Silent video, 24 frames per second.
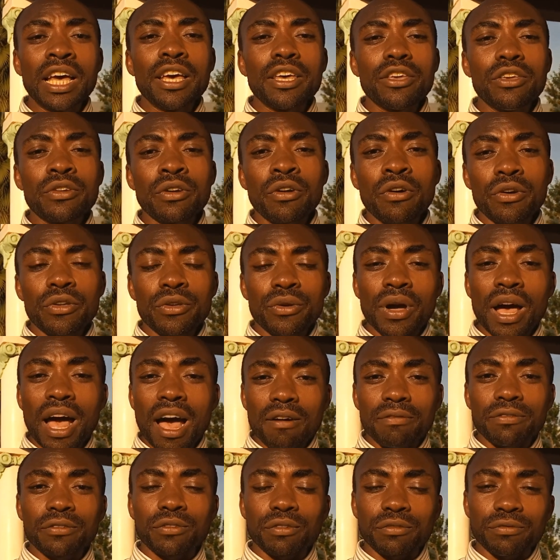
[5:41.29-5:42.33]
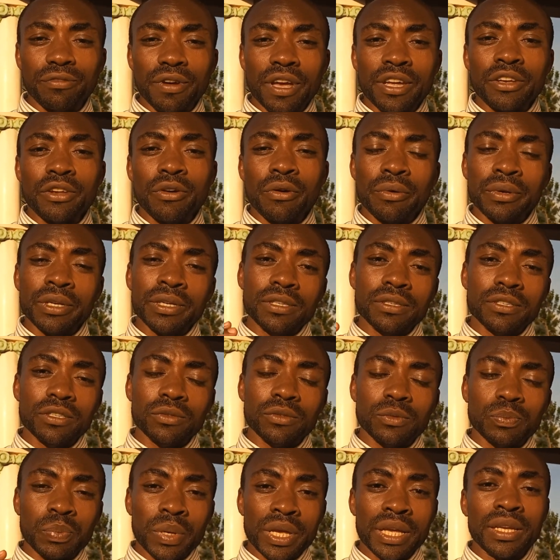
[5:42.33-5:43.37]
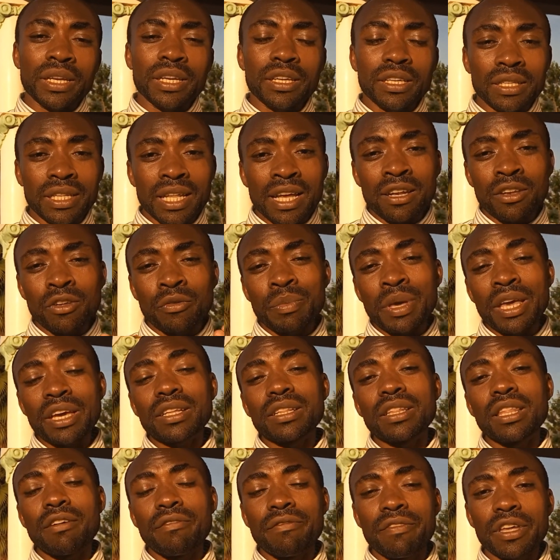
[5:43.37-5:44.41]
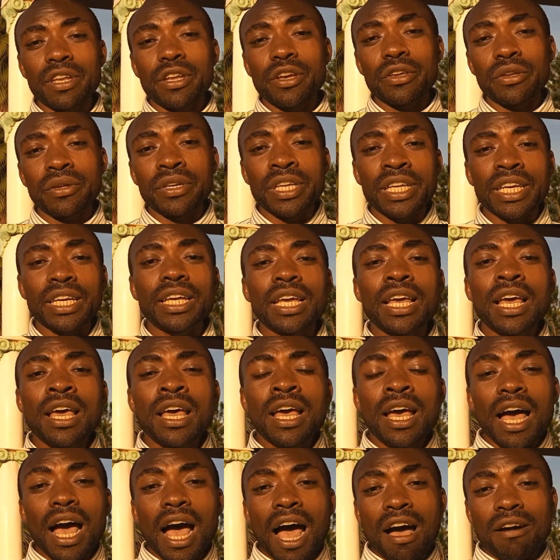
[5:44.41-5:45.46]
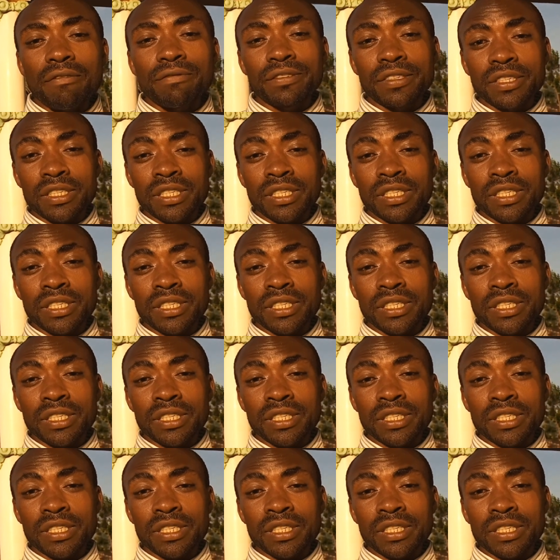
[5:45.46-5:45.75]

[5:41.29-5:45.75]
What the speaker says: You have to find your own spin, then you make the video unique. I've